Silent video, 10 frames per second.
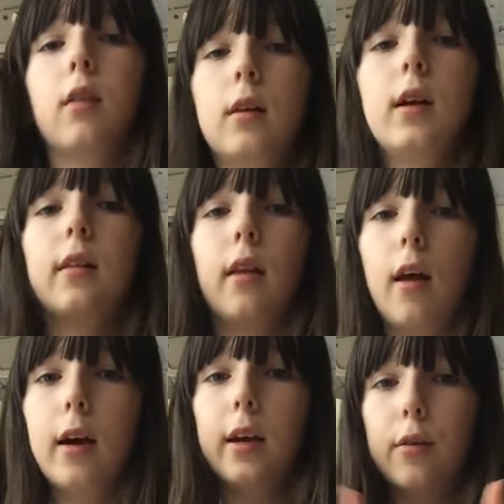Click the
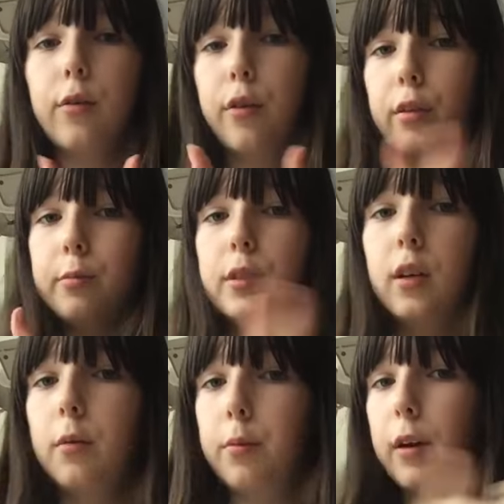like or the thumbs
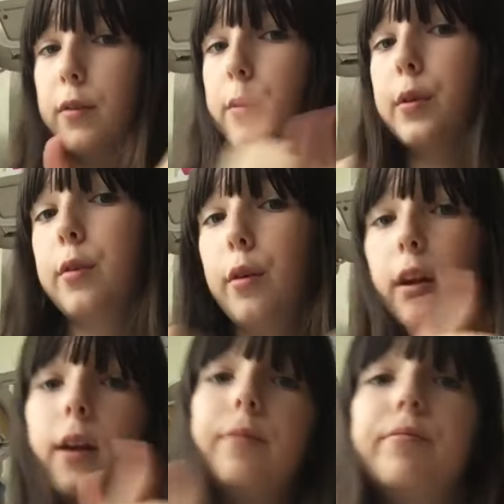up, whatever you want to
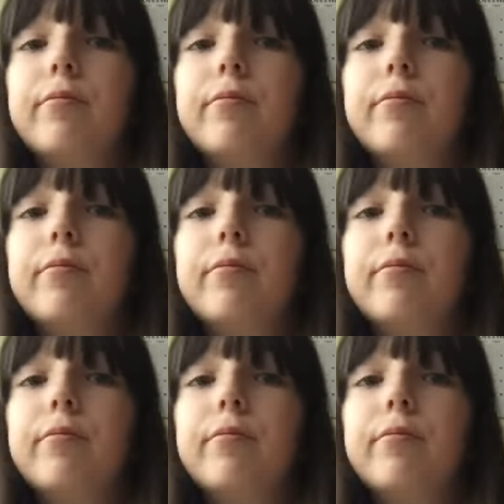call it.